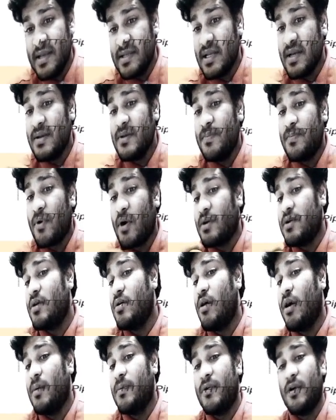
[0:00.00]
is a
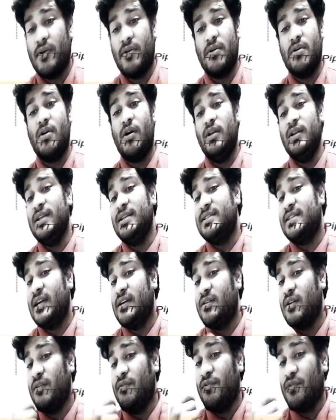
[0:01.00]
protocol. Protocol is
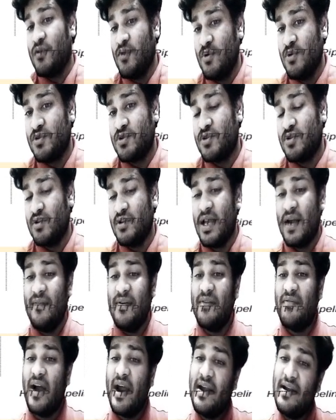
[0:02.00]
set of rules. So they have
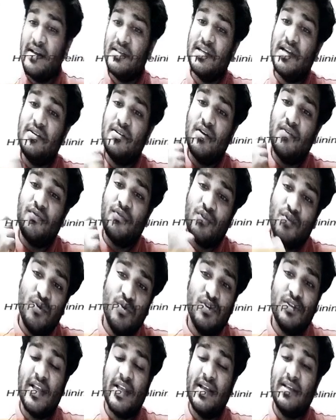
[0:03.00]
defined a set of
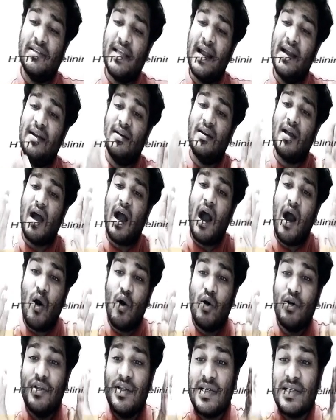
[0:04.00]
rules saying that
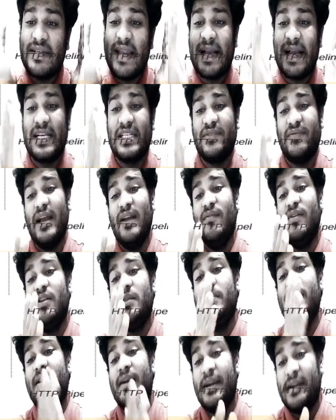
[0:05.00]
how this text file
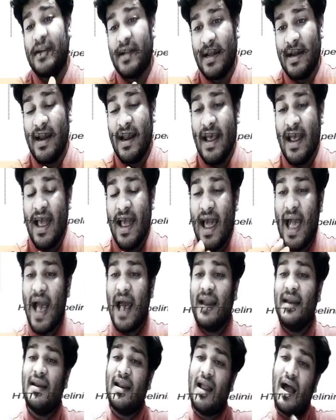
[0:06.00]
will be written
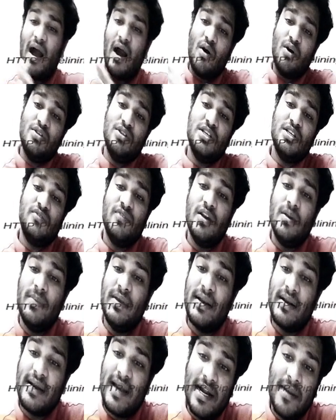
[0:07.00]
and how this will
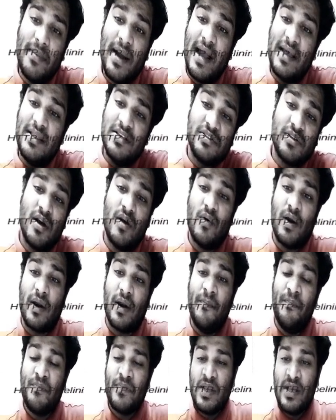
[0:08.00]
be read by the
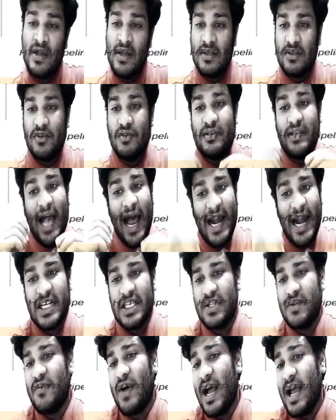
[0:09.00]
server. So
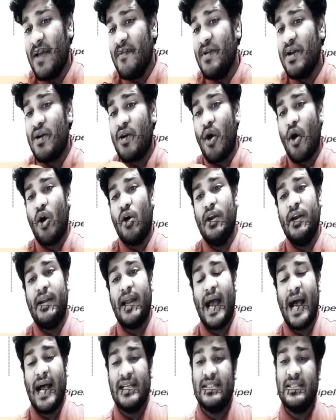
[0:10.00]
that's why we call it
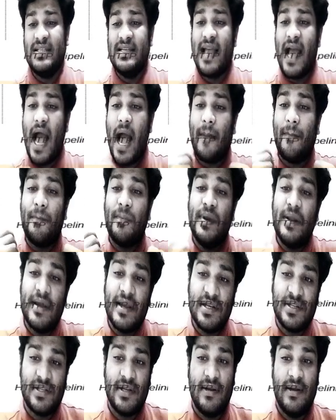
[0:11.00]
as the
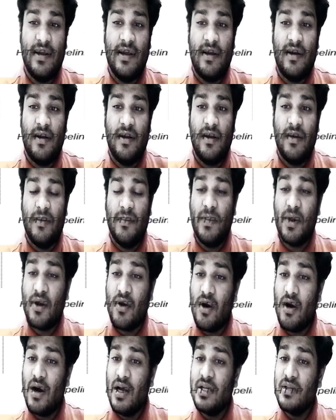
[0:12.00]
application layer,
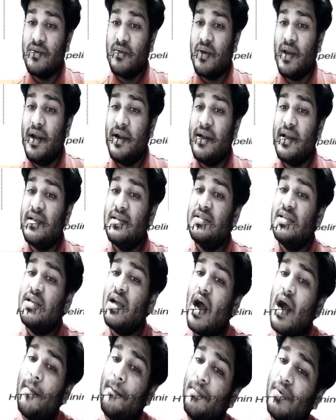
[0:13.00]
because it is
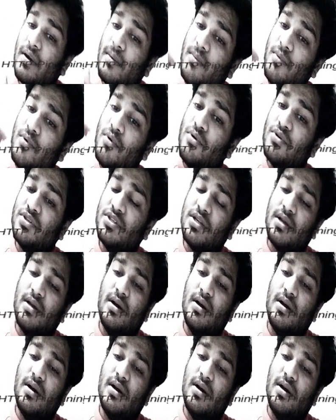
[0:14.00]
the uppermost